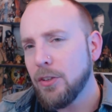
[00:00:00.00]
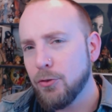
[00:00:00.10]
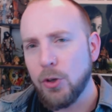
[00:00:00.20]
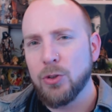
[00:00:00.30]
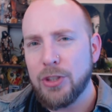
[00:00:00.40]

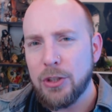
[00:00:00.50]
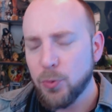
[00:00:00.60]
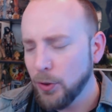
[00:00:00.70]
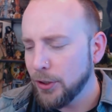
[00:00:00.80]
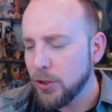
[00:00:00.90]
throws
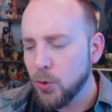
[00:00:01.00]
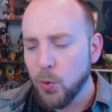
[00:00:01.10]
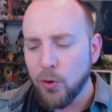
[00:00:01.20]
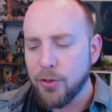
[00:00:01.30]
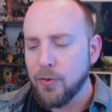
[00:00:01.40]
these really
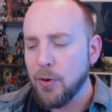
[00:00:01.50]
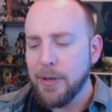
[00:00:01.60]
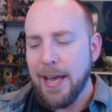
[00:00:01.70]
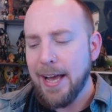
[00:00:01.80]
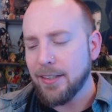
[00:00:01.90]
cool
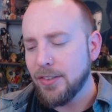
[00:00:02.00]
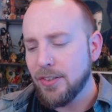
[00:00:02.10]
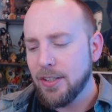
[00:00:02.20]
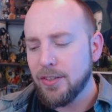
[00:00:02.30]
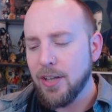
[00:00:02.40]
throwing
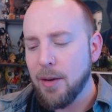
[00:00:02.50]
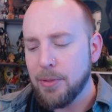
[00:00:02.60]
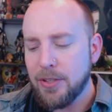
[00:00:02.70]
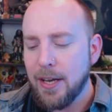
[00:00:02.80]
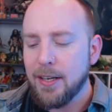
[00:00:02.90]
axes in the
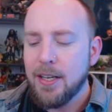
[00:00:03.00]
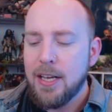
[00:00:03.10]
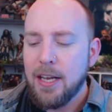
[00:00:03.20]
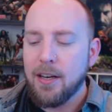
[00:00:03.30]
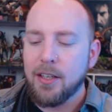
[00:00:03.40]
zombie's head.
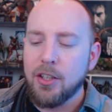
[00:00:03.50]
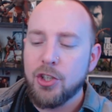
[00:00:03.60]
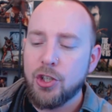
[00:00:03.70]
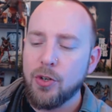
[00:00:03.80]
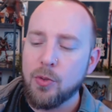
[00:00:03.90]
And I'm going to
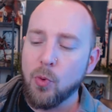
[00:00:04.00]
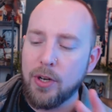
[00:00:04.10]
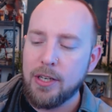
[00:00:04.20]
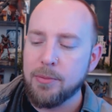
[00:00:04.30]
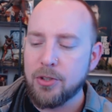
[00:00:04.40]
show you
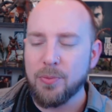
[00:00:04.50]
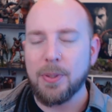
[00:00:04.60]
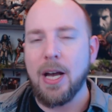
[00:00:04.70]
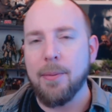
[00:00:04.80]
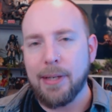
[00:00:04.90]
one image from
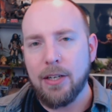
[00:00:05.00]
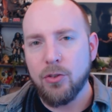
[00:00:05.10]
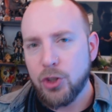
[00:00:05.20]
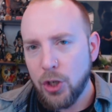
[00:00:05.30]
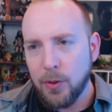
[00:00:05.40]
the comic. I
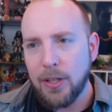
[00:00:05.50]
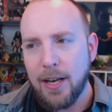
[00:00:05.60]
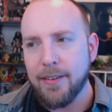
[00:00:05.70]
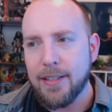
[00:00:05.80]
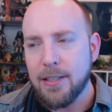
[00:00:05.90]
don't show a
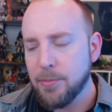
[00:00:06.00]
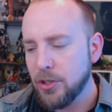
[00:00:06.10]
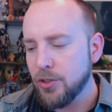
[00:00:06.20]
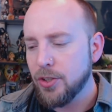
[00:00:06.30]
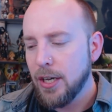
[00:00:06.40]
lot of the
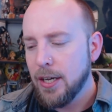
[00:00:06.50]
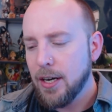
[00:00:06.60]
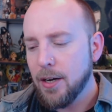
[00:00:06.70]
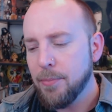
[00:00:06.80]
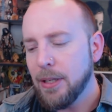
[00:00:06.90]
images
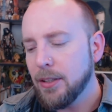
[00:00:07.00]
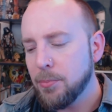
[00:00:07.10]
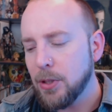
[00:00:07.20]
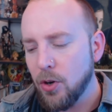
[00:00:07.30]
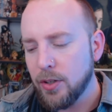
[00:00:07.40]
uh, mainly
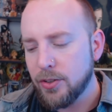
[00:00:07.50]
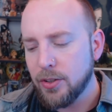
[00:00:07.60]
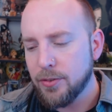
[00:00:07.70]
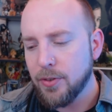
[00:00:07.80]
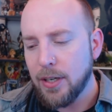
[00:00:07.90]
because
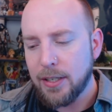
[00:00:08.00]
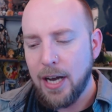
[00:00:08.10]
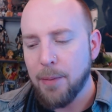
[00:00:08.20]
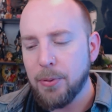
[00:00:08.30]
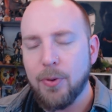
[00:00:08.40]
of uh,
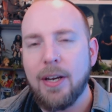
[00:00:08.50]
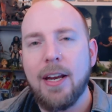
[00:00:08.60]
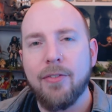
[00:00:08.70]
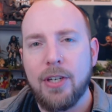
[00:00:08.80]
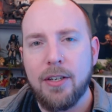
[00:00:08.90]

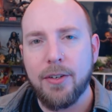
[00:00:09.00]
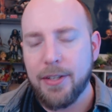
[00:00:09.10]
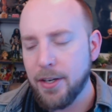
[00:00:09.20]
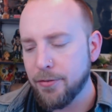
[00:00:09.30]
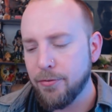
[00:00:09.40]
copyright every here
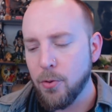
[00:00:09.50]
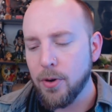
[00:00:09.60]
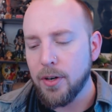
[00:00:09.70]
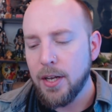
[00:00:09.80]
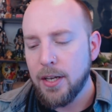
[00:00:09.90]
and there
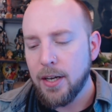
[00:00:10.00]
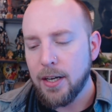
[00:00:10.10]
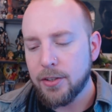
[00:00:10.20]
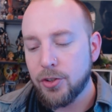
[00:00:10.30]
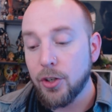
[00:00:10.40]
for
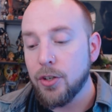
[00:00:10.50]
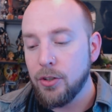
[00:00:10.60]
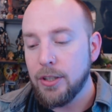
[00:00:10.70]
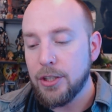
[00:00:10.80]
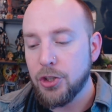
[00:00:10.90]
uh,
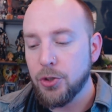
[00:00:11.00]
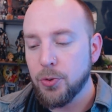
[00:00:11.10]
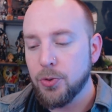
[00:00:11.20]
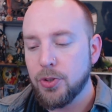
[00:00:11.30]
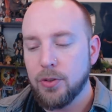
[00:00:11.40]
certain
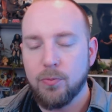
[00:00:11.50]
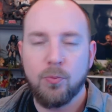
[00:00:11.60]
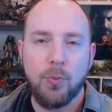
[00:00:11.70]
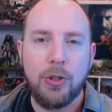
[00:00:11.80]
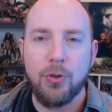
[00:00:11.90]
issues.
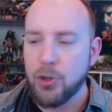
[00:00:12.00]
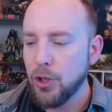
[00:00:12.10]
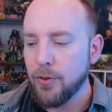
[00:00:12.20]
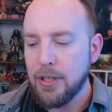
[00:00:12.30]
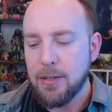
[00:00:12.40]
We do
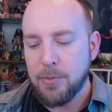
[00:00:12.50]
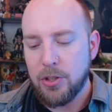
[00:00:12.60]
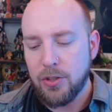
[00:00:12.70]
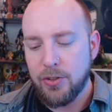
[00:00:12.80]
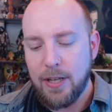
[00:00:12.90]
show the
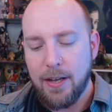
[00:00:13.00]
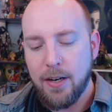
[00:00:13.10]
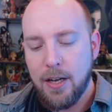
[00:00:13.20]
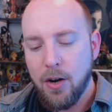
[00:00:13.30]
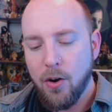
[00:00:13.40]
images
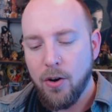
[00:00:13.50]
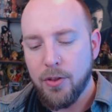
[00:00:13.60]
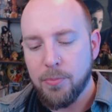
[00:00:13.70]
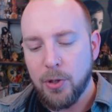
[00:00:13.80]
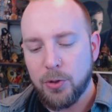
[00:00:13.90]
that are
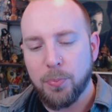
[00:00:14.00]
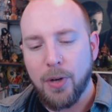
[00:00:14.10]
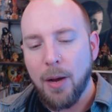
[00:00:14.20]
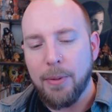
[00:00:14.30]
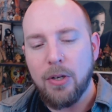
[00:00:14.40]
the most
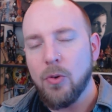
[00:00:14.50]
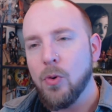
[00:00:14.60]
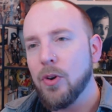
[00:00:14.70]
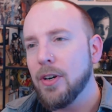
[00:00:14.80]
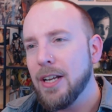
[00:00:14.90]
prominent,
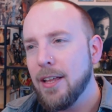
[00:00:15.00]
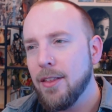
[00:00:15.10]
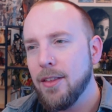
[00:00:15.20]
or